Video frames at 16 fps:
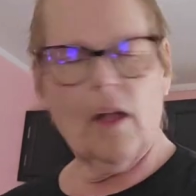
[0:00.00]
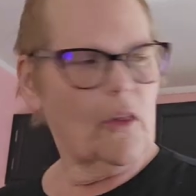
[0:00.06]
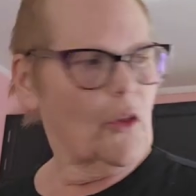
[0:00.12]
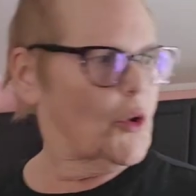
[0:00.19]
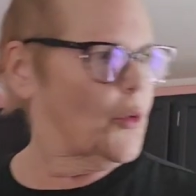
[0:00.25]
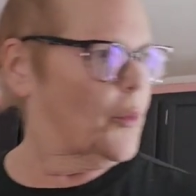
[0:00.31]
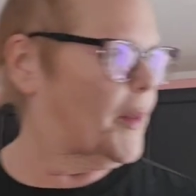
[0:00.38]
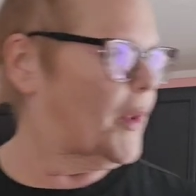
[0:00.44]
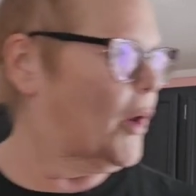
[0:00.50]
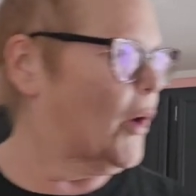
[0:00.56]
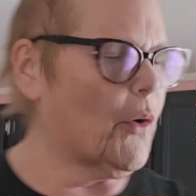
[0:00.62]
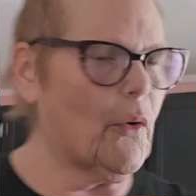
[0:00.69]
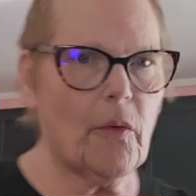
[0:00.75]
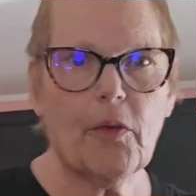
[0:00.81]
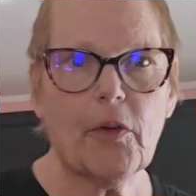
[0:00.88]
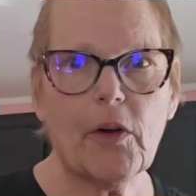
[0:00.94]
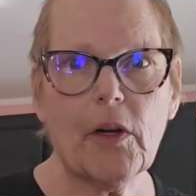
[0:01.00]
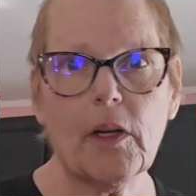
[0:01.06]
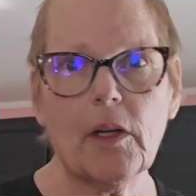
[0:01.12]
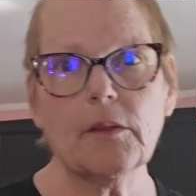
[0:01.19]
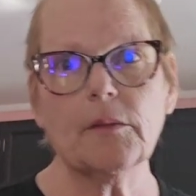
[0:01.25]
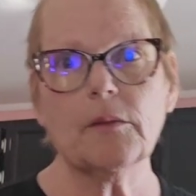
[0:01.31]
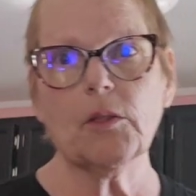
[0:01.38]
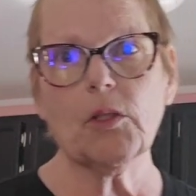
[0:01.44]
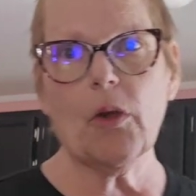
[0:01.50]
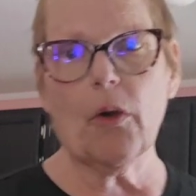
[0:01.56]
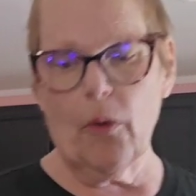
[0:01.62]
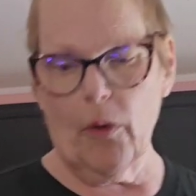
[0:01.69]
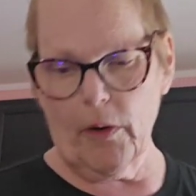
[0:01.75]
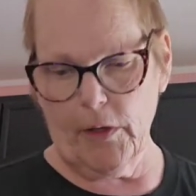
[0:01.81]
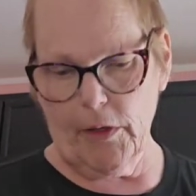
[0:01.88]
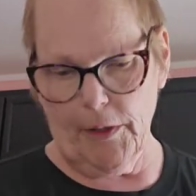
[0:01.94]
a little bit over a
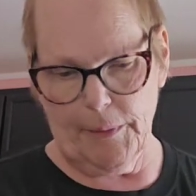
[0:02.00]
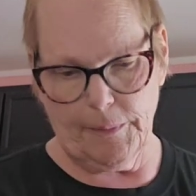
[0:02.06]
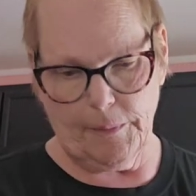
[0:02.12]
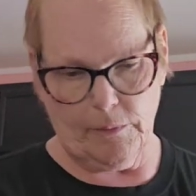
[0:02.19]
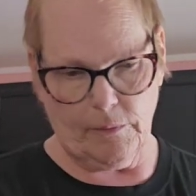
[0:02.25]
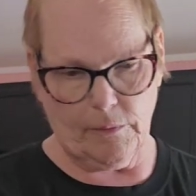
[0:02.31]
quarter.